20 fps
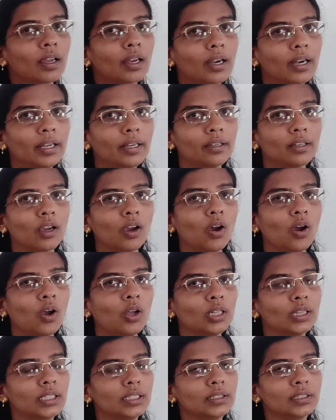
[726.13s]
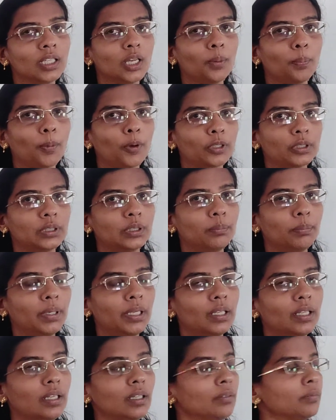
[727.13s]
Right? All these are
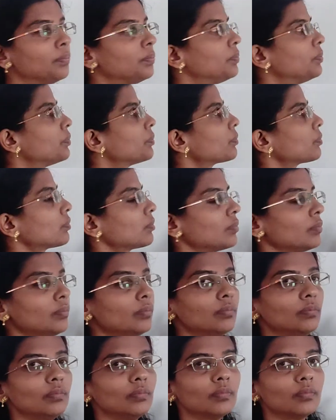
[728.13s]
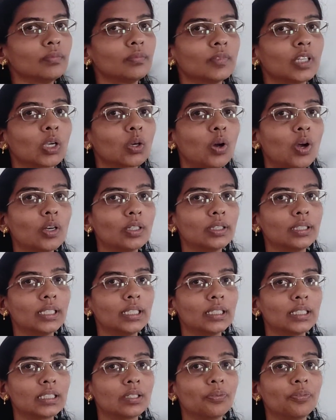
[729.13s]
possible in
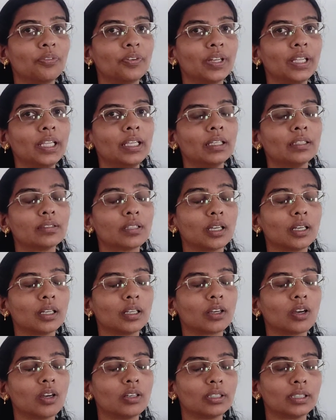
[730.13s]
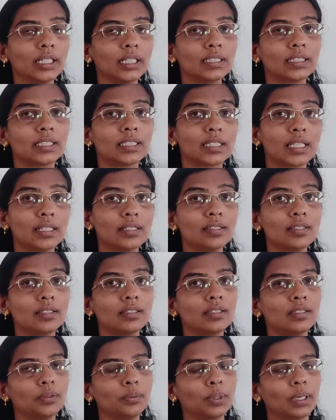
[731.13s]
context
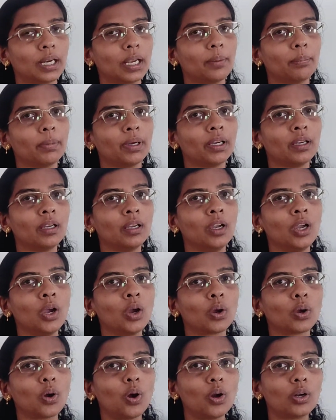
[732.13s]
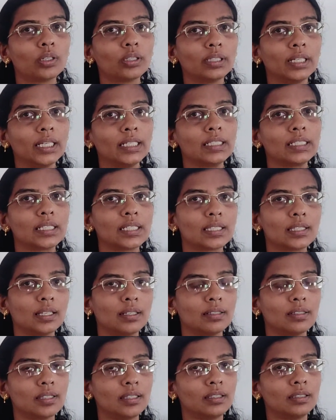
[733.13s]
sensitive grammar. Context
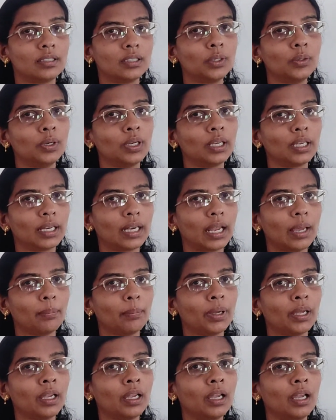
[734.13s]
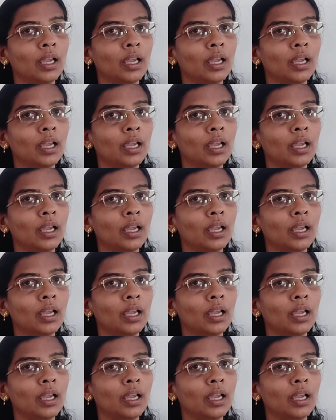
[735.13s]
sensitive grammar.